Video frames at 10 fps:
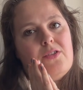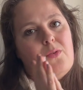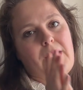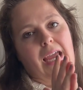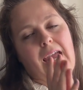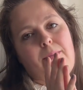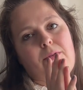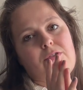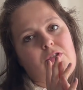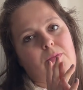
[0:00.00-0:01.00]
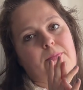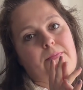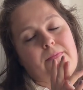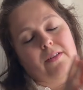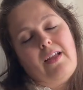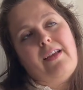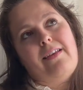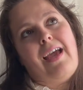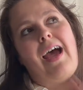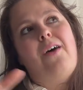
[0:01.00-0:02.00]
to be able to like
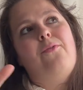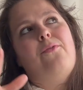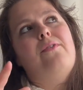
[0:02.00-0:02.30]
have